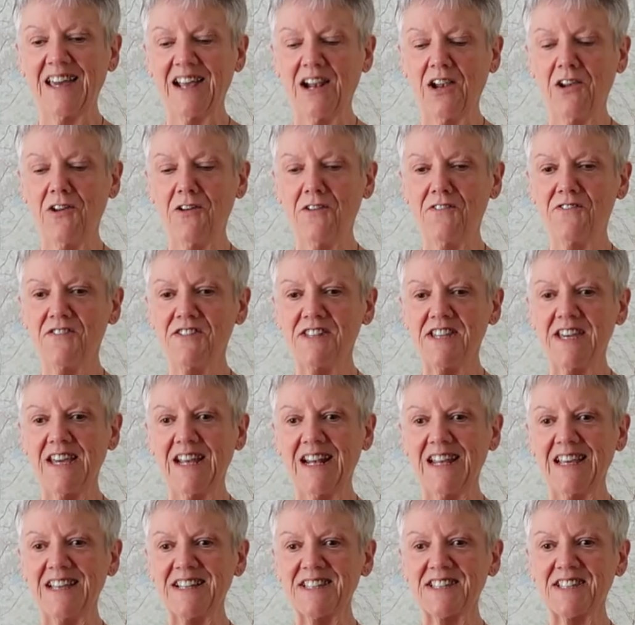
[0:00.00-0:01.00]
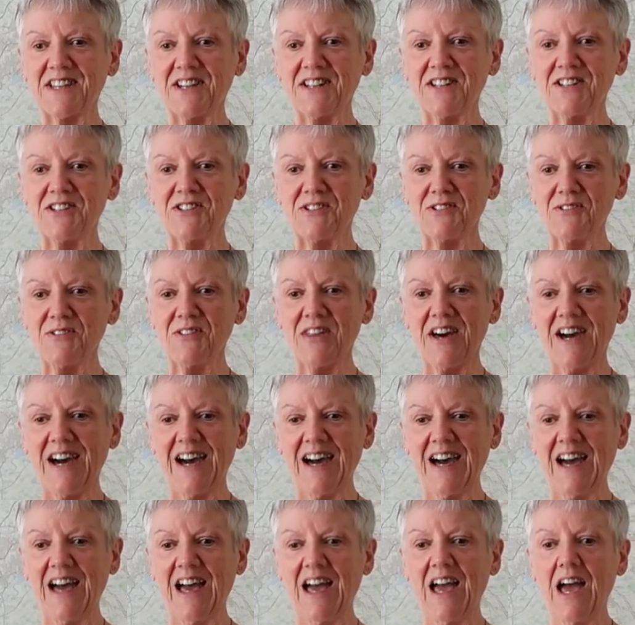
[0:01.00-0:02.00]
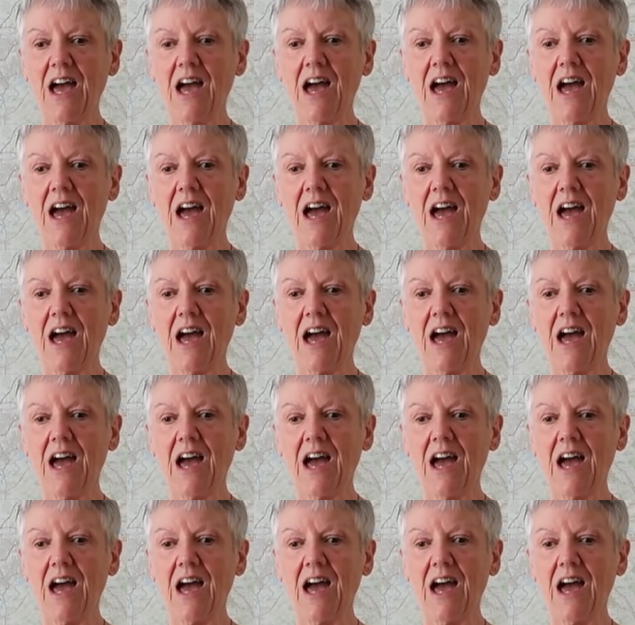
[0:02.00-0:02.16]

love dearly is going to do that.